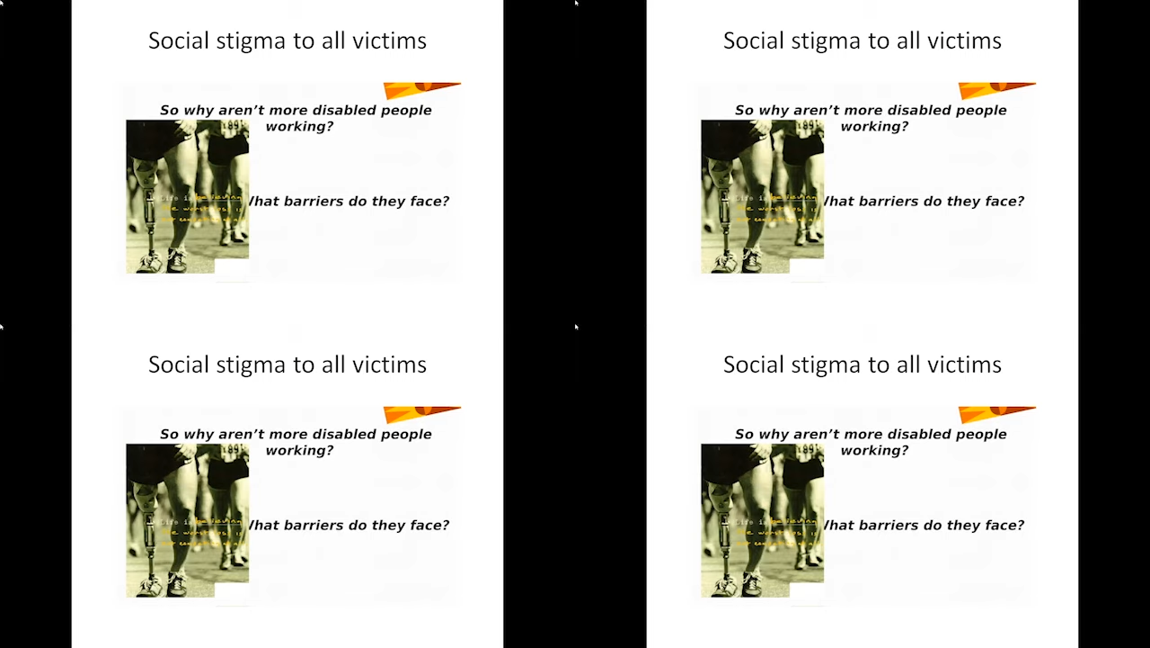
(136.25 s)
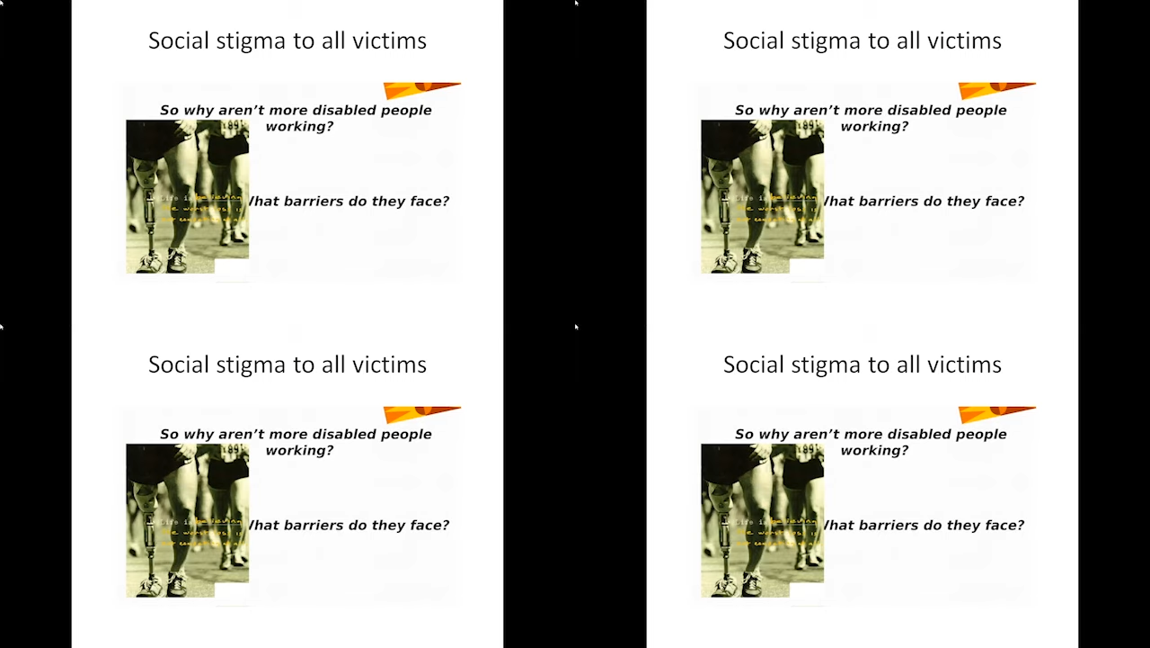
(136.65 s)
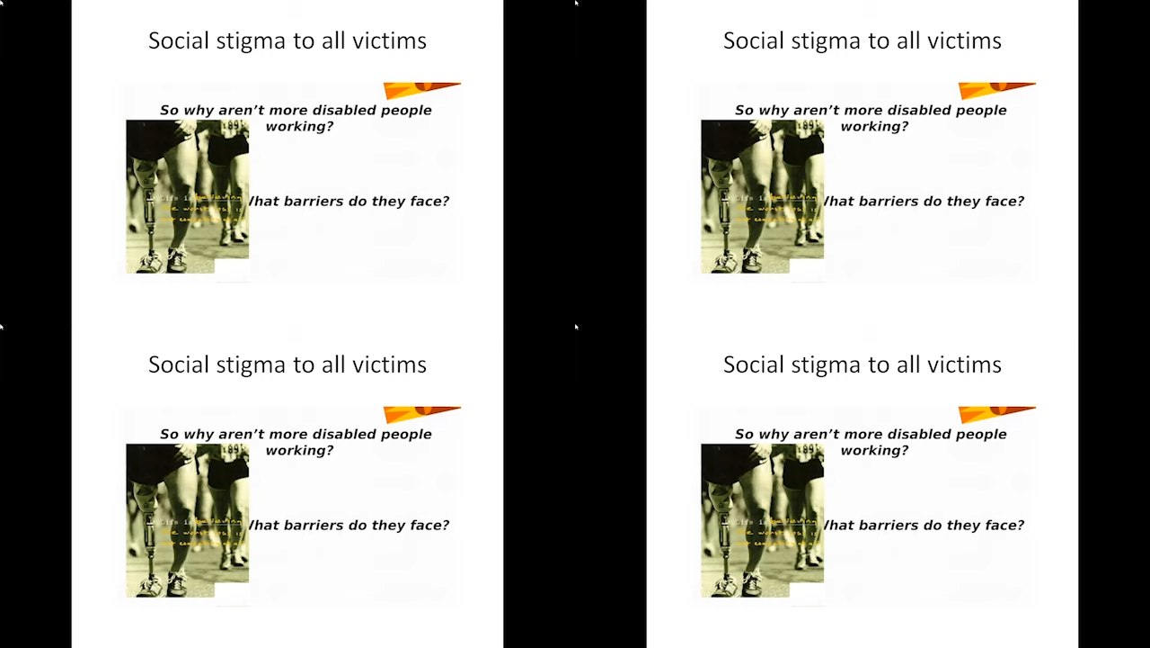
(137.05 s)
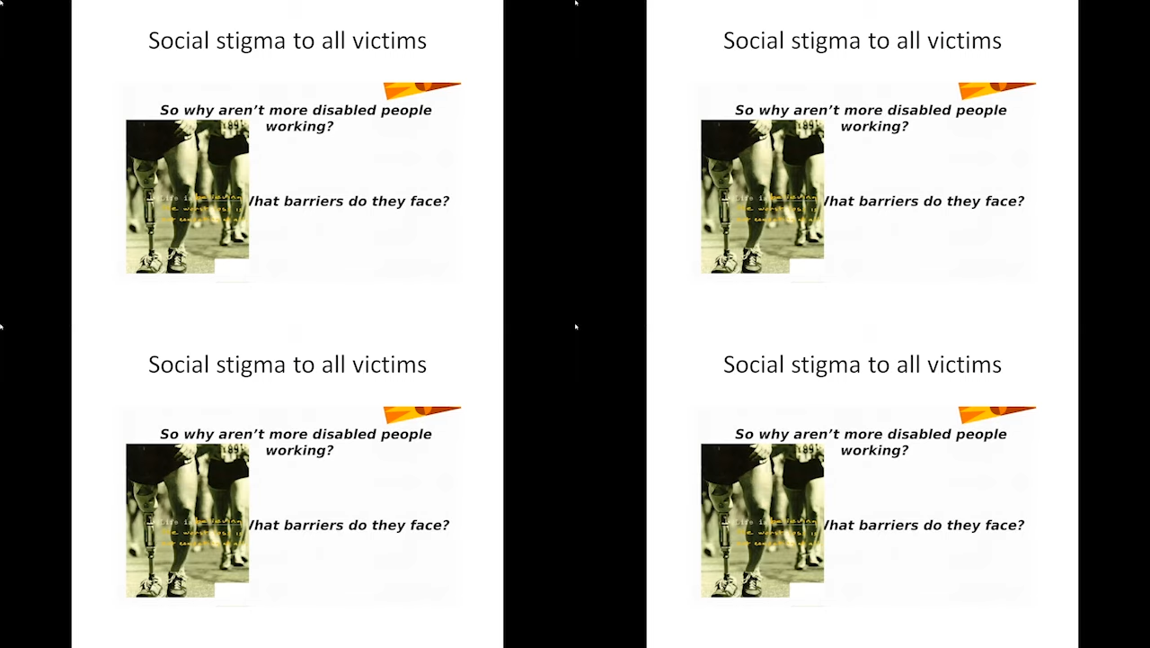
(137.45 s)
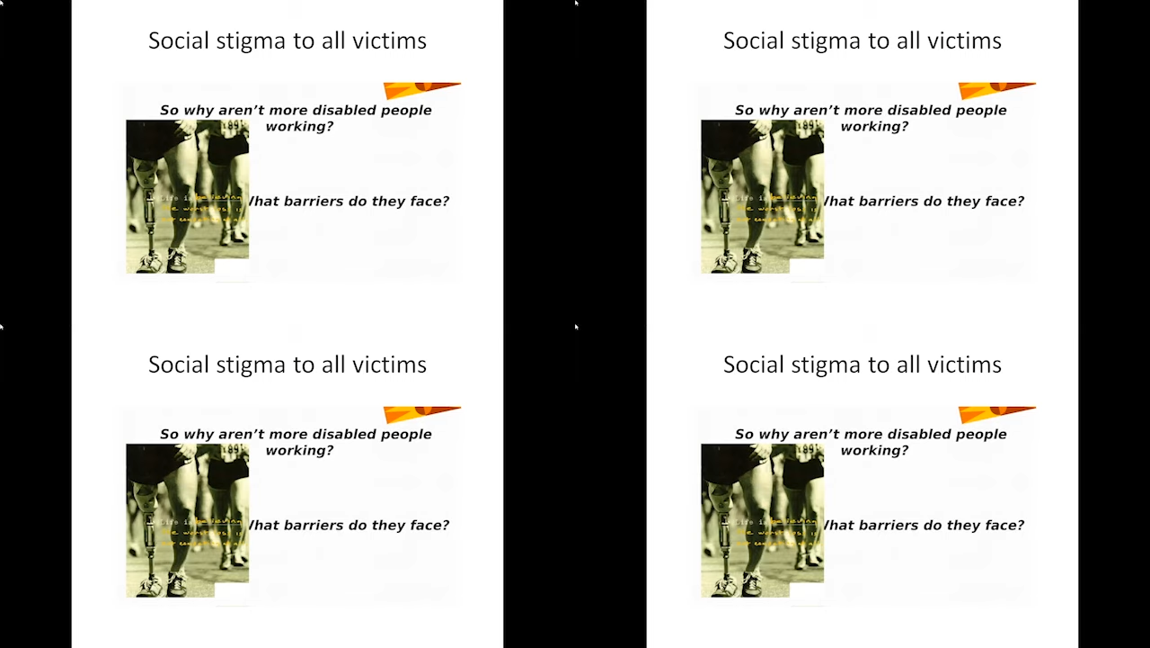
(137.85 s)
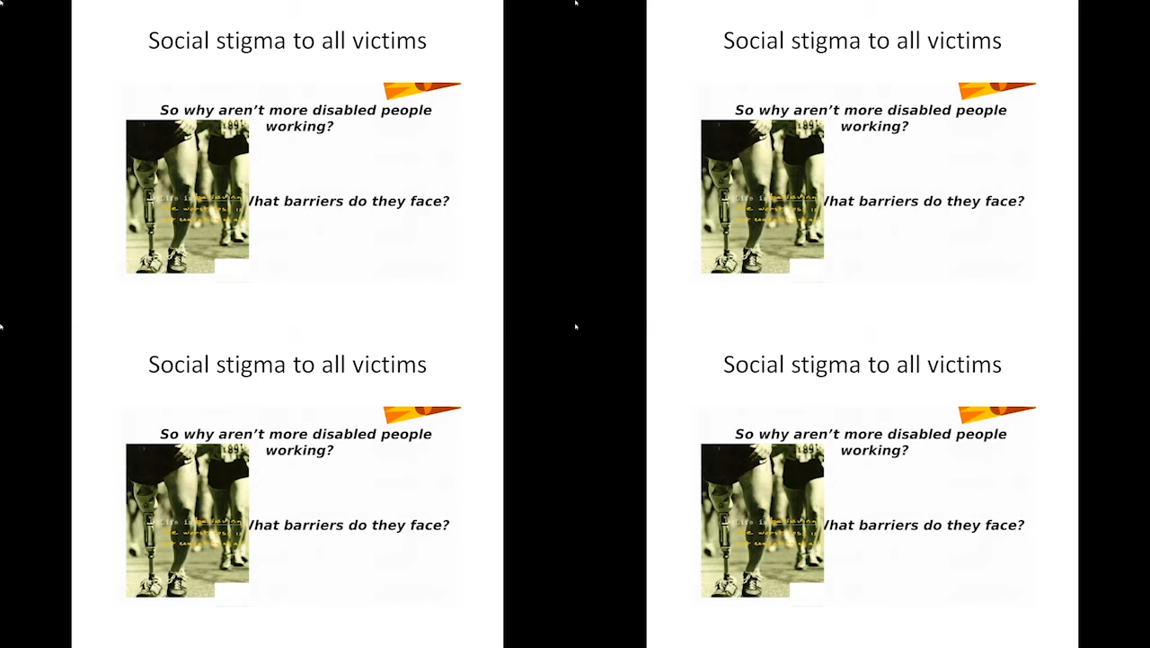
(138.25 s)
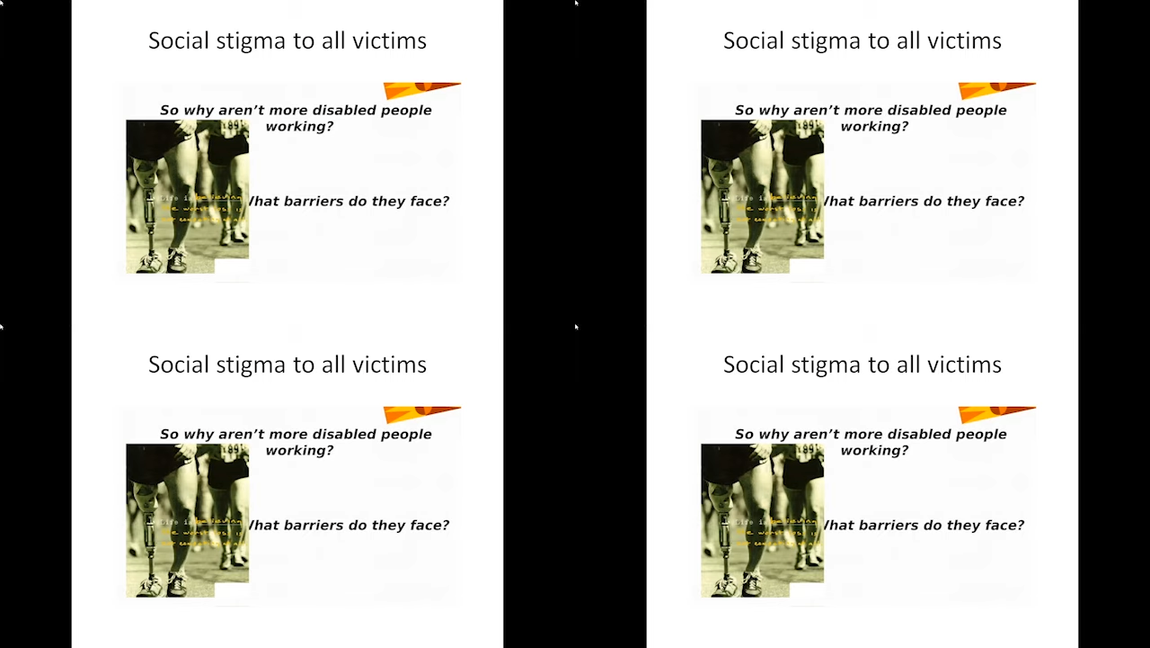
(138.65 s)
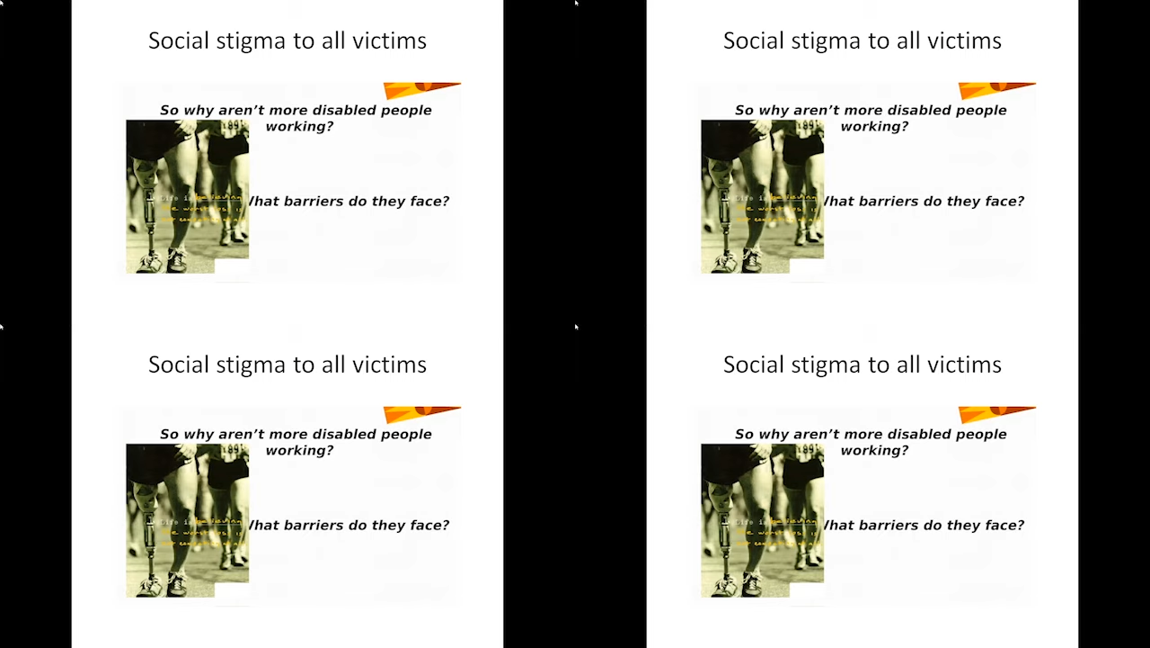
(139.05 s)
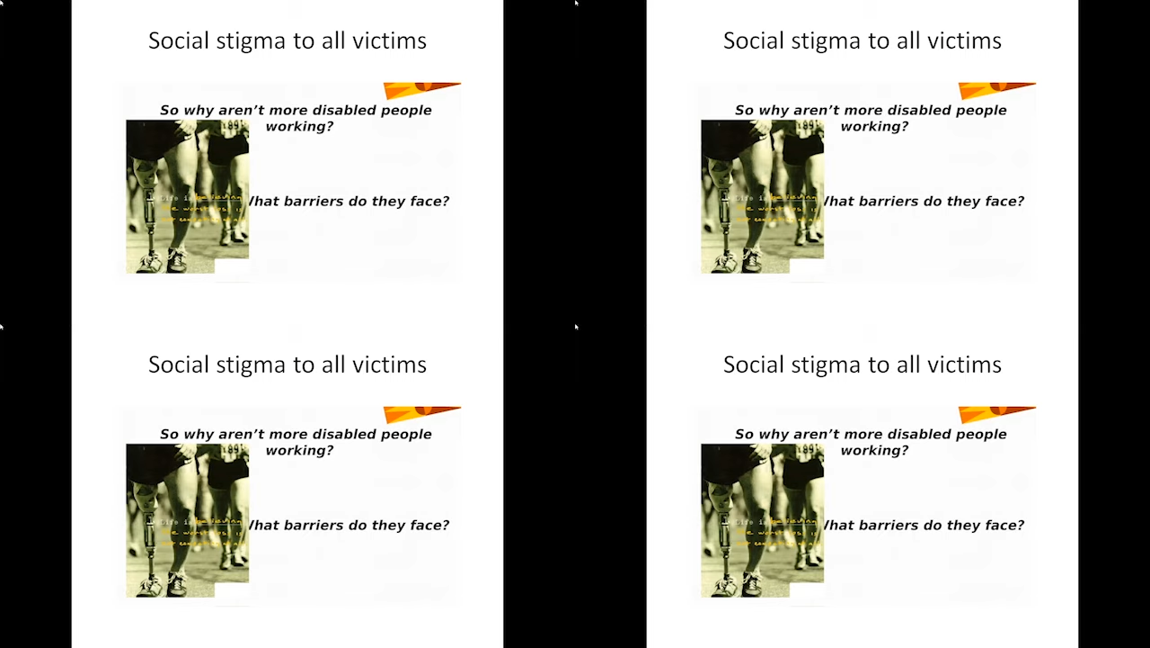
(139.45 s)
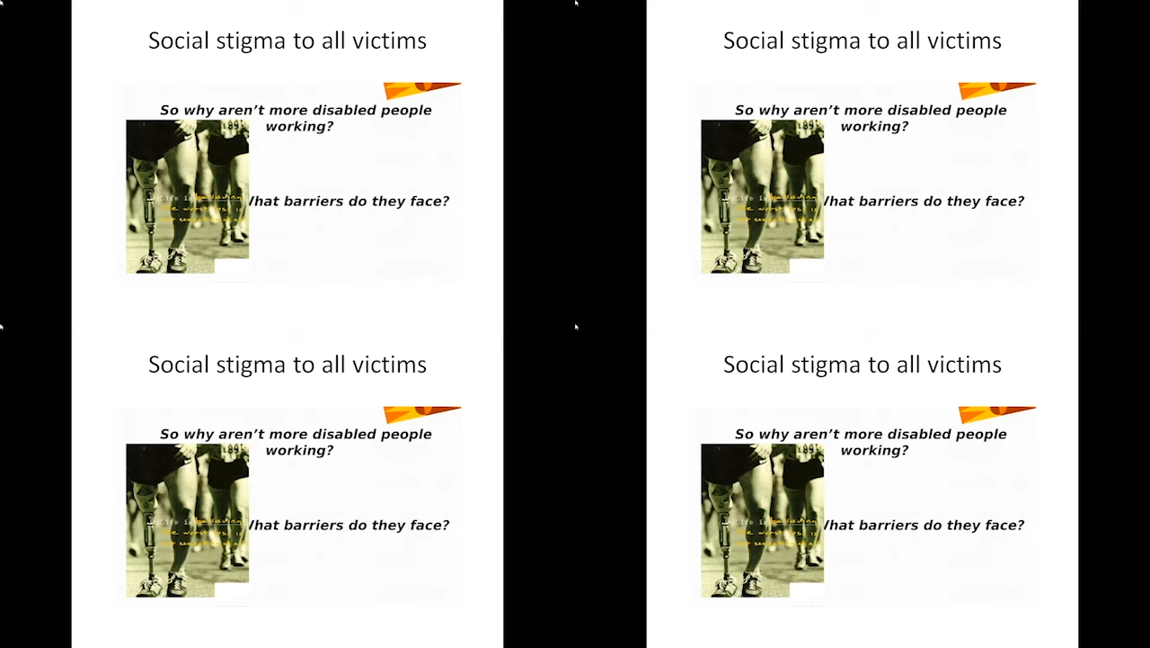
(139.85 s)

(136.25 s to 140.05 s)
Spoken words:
Nobody's mouth can be seen.